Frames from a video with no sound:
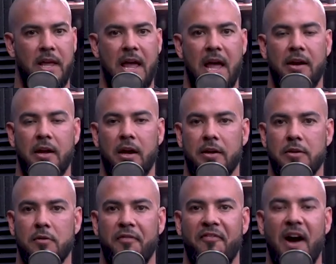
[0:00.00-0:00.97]
and uh,
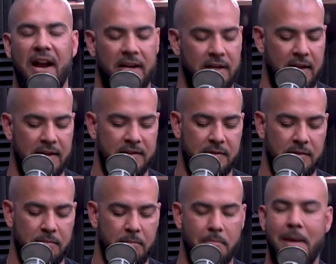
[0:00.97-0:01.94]
you find it as
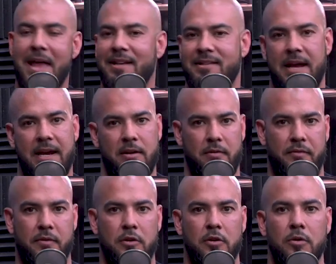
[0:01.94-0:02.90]

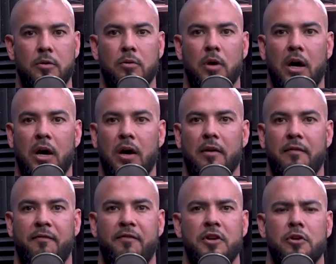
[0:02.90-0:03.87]
meditative, you uh,
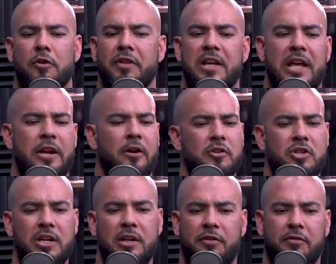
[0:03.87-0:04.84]
feel the
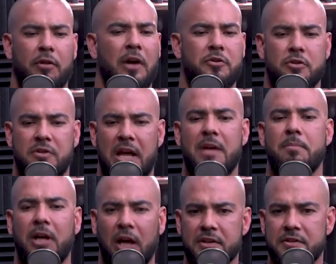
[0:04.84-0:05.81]
energy throughout your day
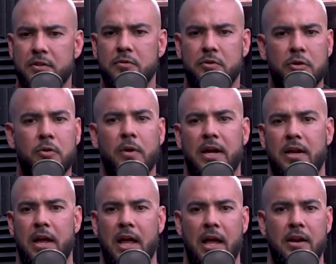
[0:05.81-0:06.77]
because you do
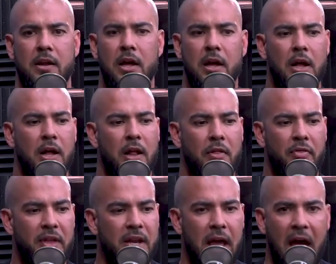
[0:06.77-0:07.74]
it, and
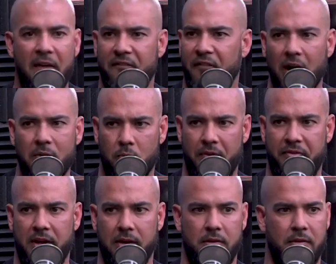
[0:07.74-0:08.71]
then have fun
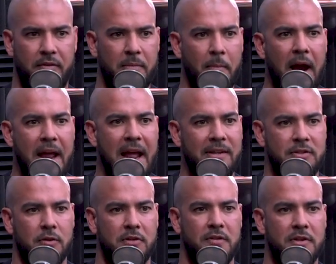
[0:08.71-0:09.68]
with it. Then my
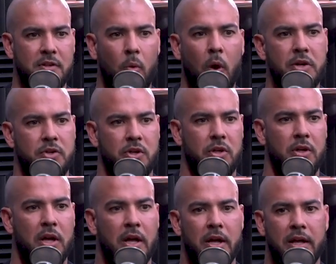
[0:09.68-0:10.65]
answer to this
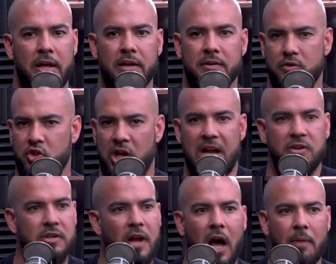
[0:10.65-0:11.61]
question is
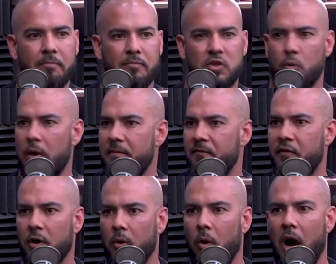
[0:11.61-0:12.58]
change it up. Swim
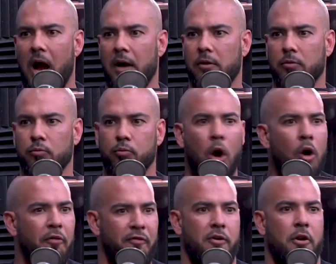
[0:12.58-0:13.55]
for a while,
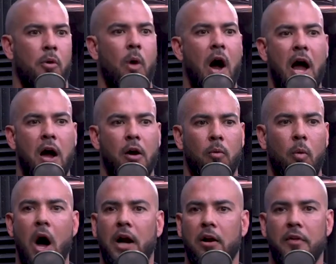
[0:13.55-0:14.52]
row for a while,
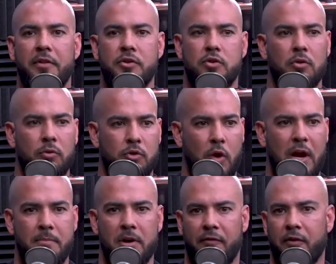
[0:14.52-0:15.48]
walk on the
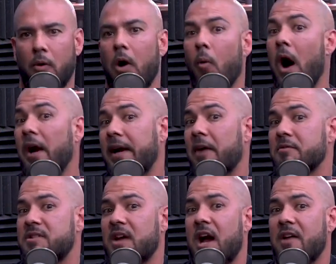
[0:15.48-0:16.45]
treadmill for a while, walk
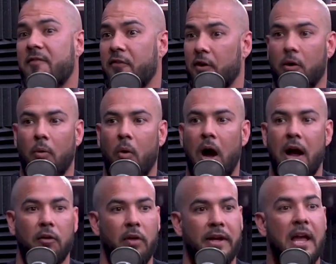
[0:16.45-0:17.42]
outside for a
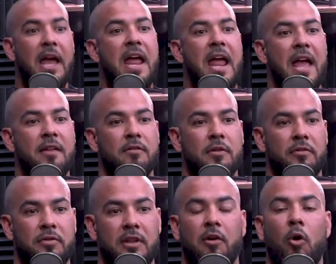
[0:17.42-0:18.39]
while. Like, and
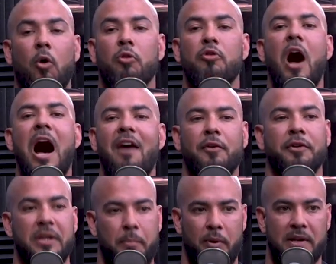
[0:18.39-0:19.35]
the whole
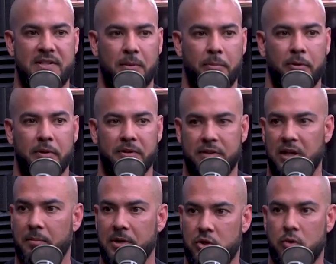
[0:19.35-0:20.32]
novelty principle is
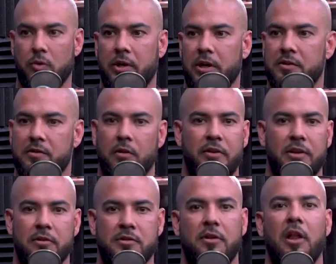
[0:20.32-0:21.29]
going to be true here. So
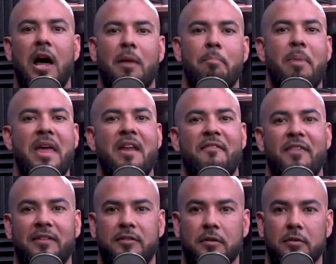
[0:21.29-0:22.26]
the, there's a lot of
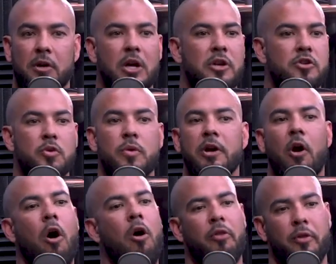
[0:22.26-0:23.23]
benefit to doing
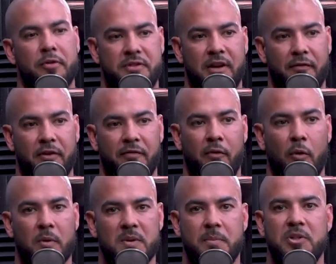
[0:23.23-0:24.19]
all those different
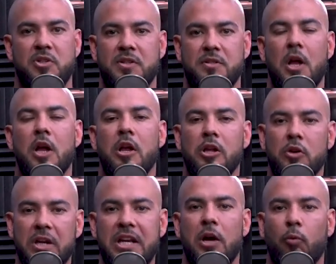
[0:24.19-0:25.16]
forms, but just,
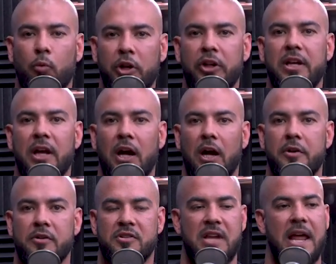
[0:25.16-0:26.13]
you need to really
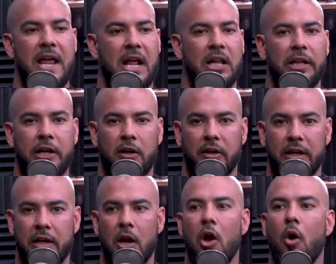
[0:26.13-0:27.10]
understand
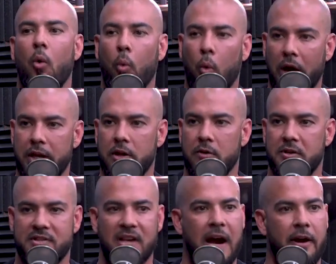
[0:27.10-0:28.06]
clearly what your
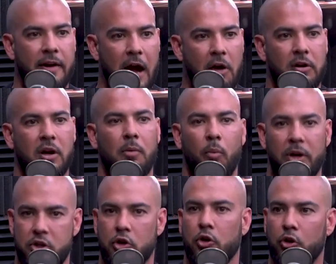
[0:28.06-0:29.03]
desired outcome,
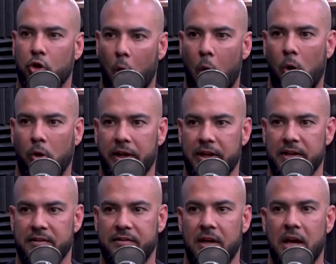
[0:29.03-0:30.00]
what your goal
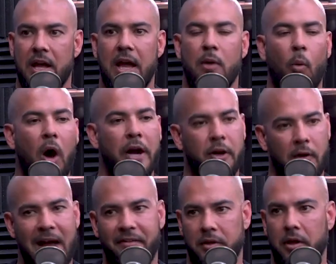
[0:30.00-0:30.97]
is, mm-hmm. and why you're
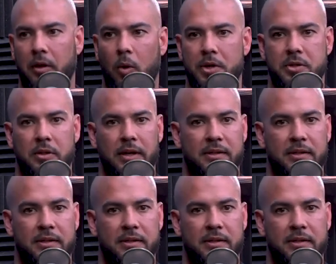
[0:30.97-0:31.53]
asking a question